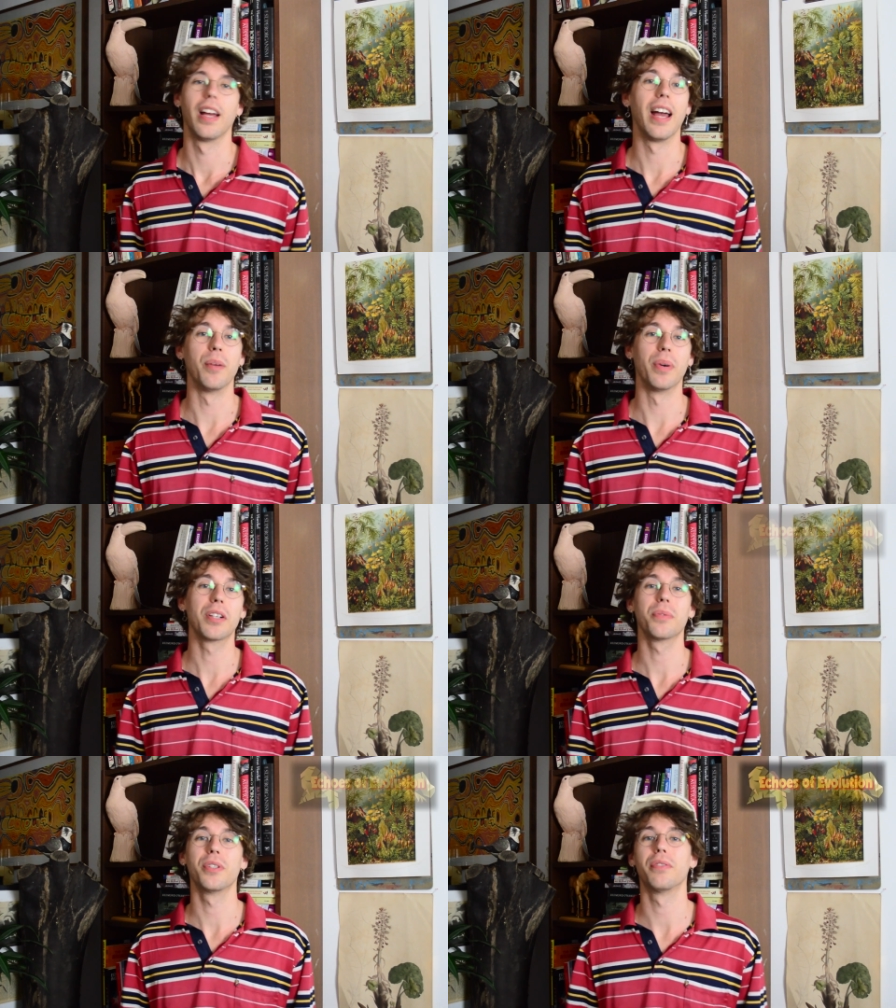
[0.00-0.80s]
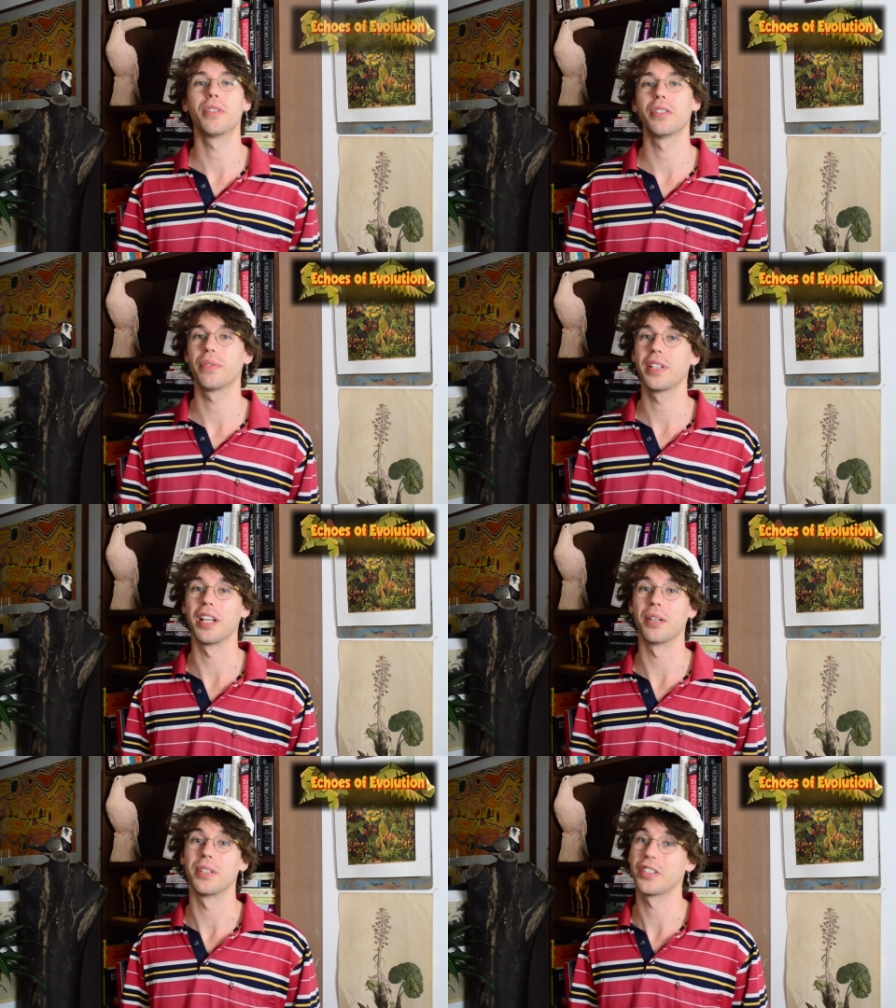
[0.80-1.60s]
Hey, welcome to the first
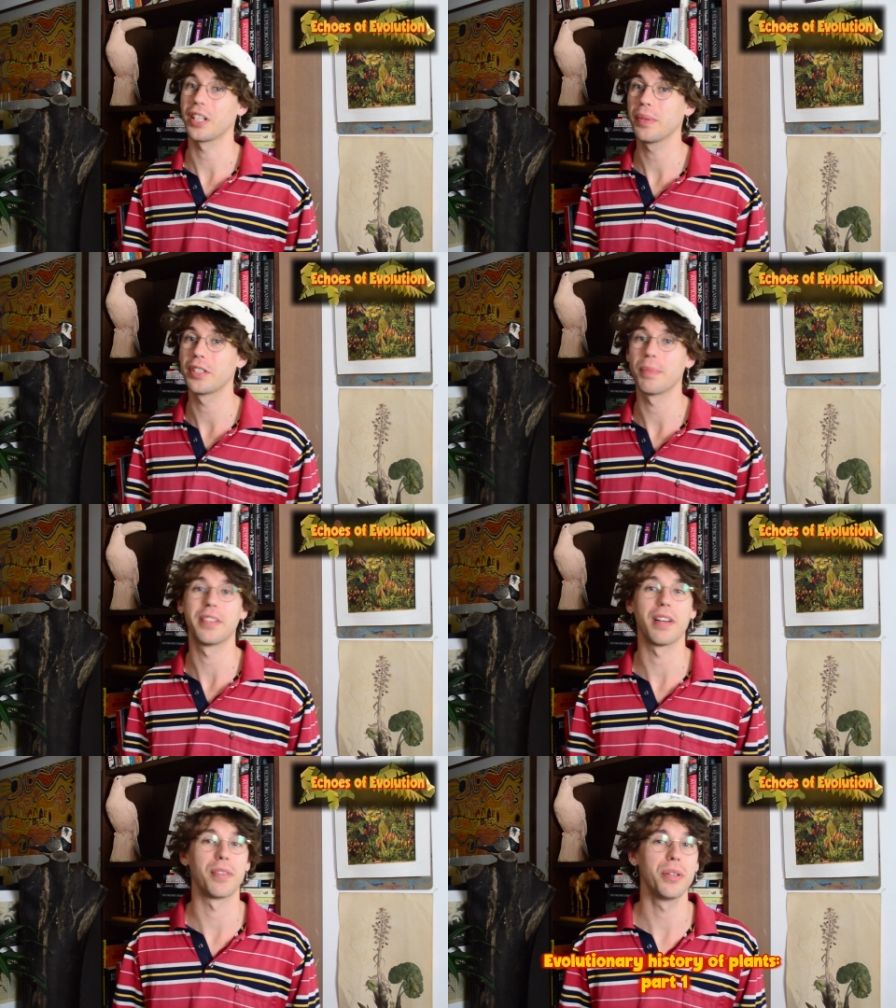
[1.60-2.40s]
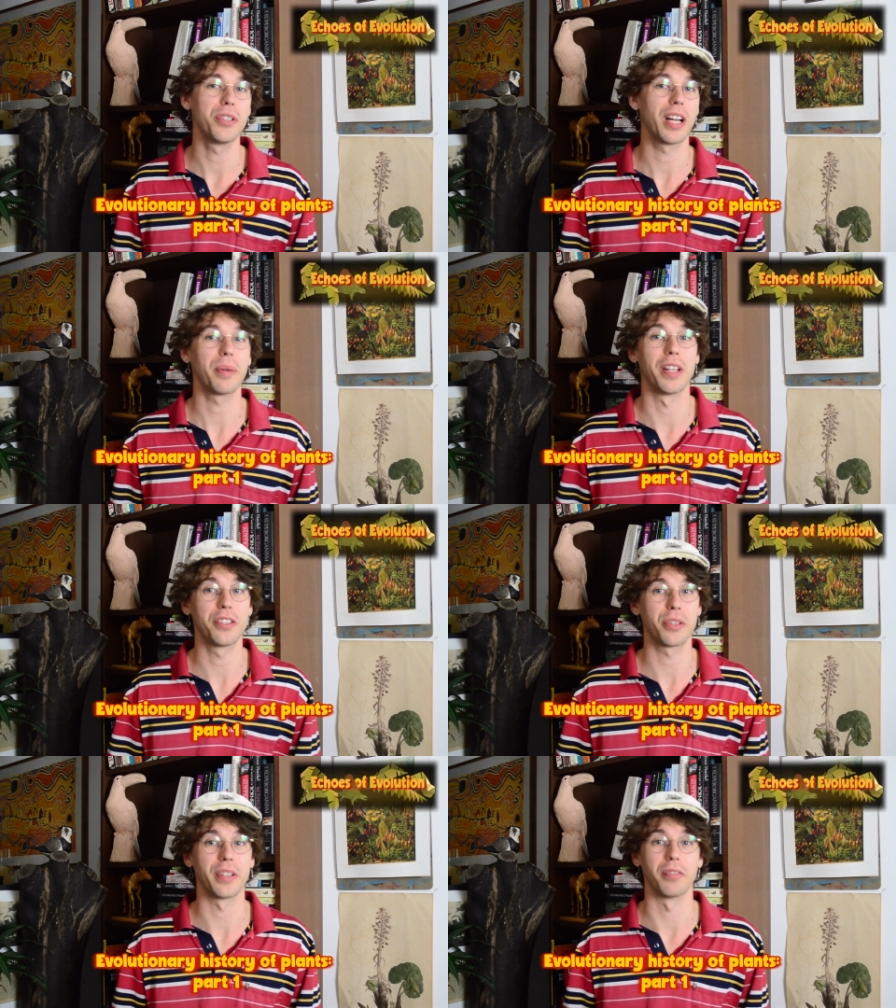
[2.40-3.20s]
video in a series about the evolutionary
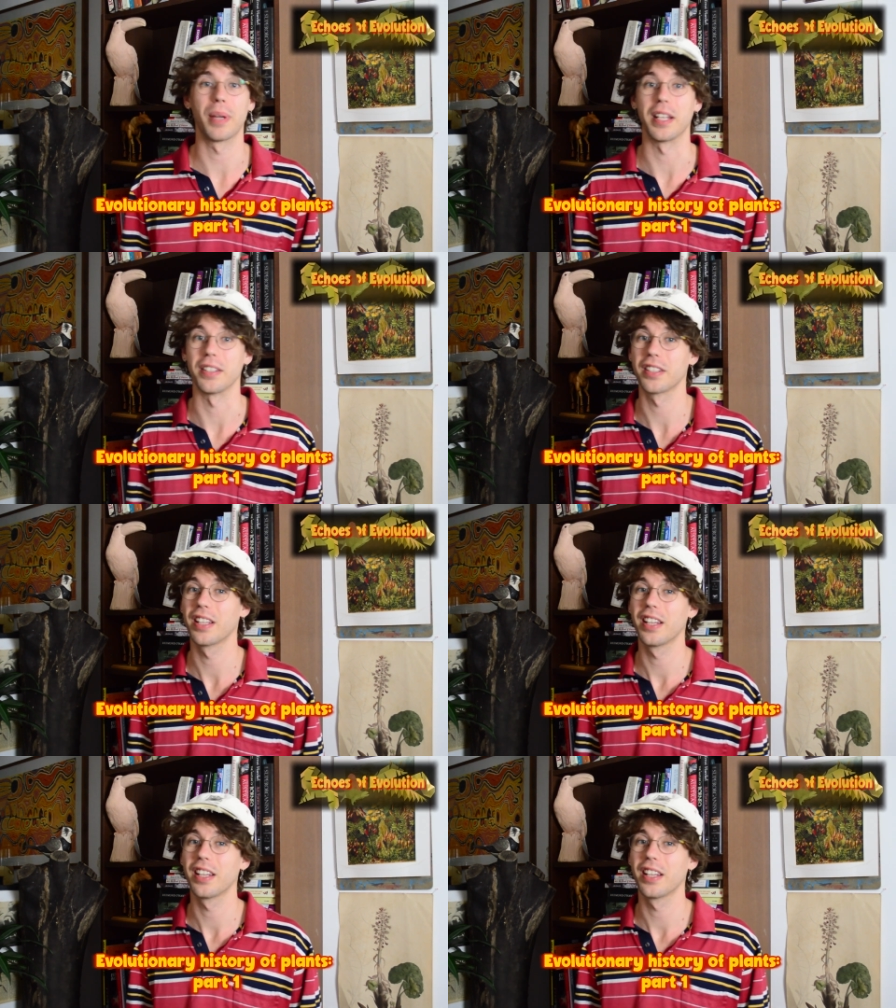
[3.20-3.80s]
history of plants.